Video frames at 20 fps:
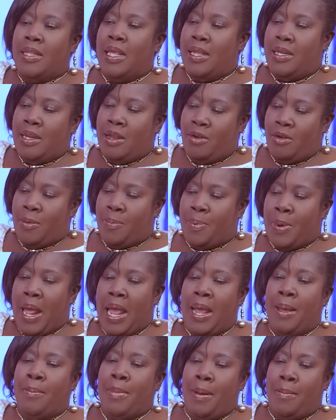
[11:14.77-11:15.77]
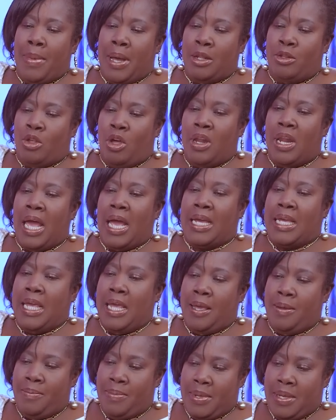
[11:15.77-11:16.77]
They didn't reply. And Mama Dollar
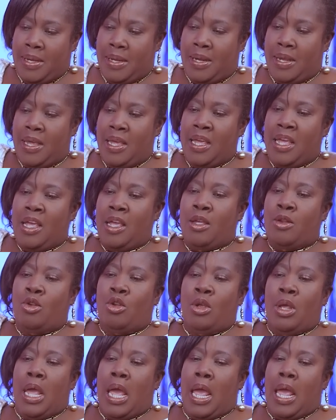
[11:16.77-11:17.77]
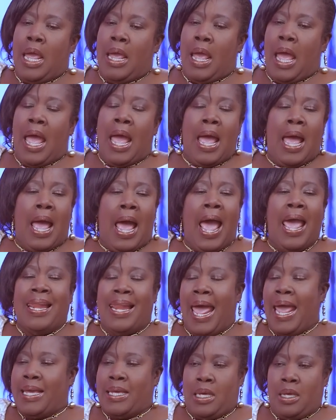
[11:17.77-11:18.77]
came in. I
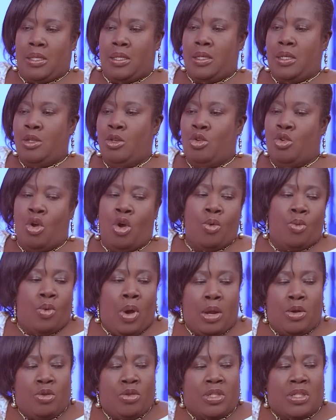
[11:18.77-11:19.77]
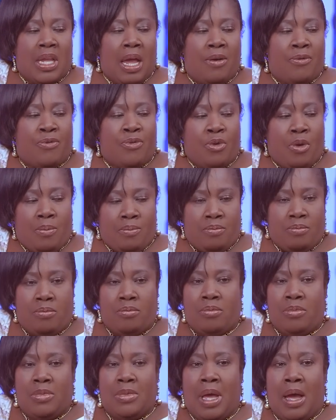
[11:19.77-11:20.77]
like it. You know, when you start
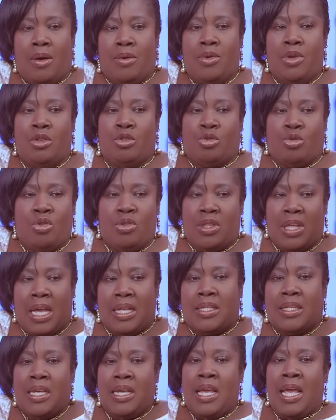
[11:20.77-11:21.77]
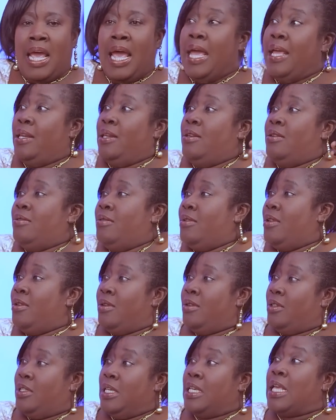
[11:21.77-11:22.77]
from down, it's good that. And
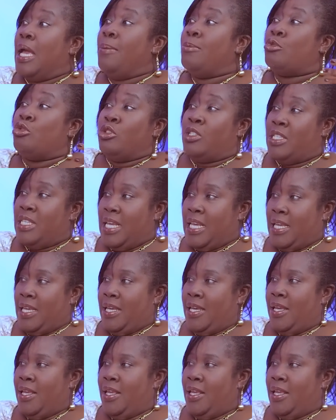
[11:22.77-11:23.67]
she came to sing.